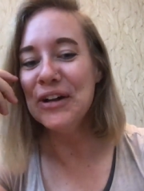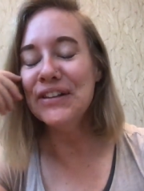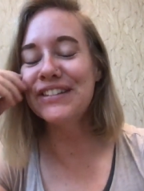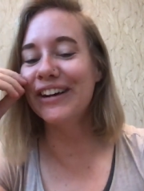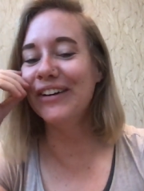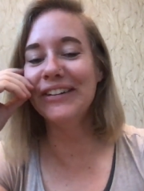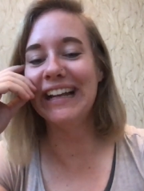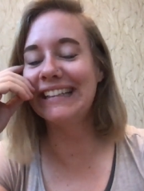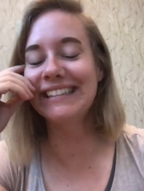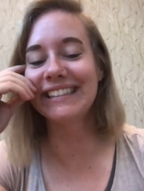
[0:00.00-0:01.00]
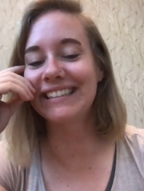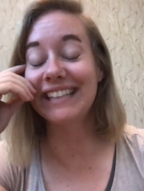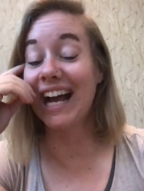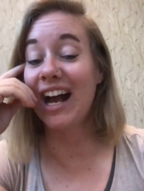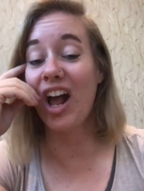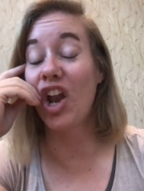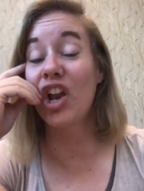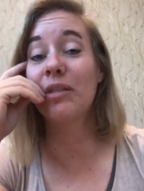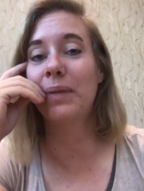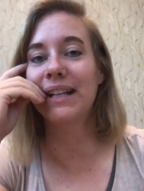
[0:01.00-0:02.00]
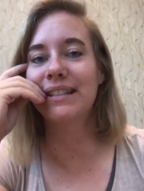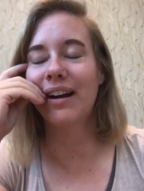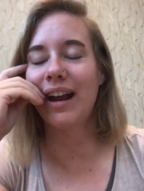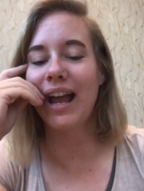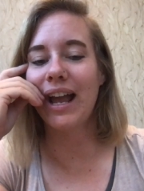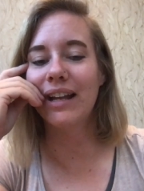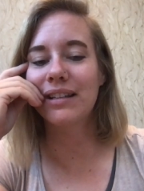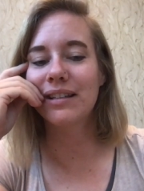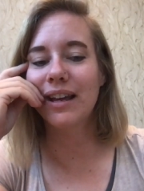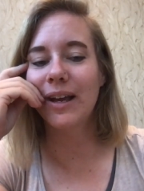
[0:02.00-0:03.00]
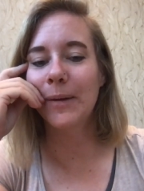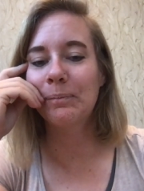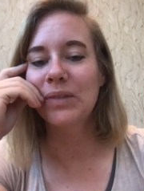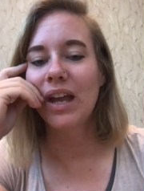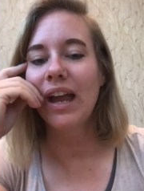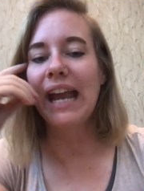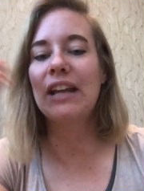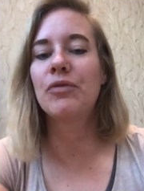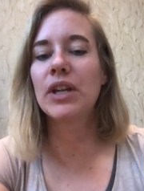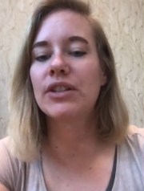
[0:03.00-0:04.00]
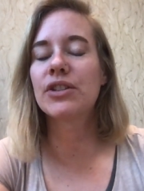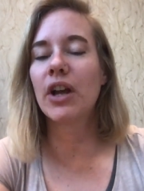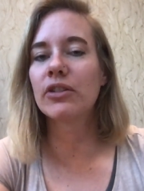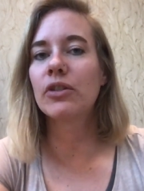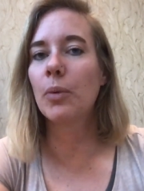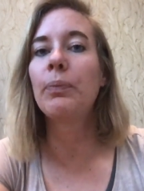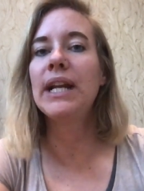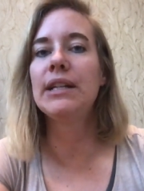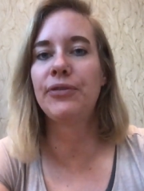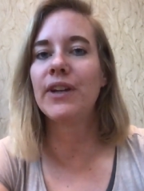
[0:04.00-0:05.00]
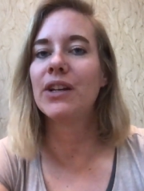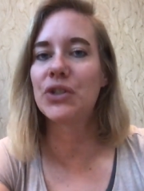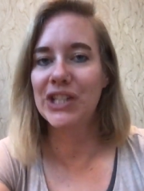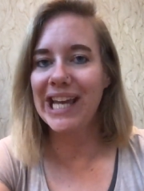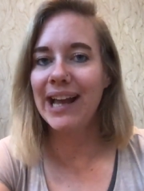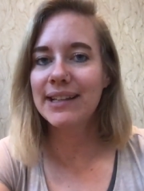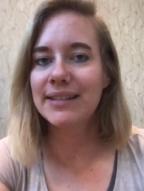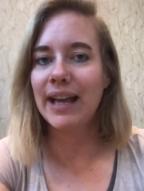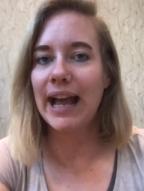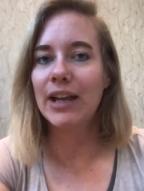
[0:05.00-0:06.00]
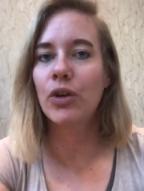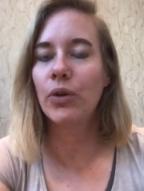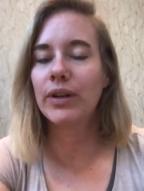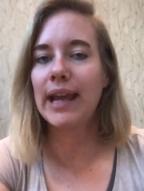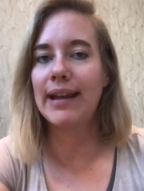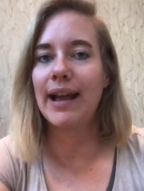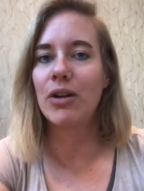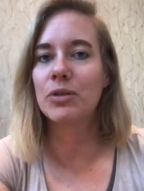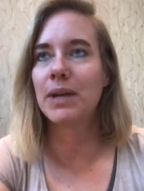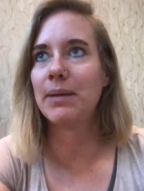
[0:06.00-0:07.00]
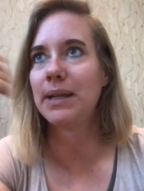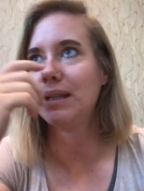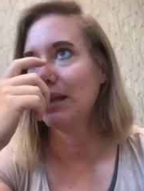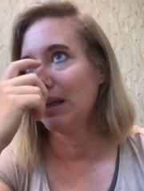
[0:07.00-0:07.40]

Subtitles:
So that is just, yeah, a lot better. And it's not completely finished yet. I could get out maybe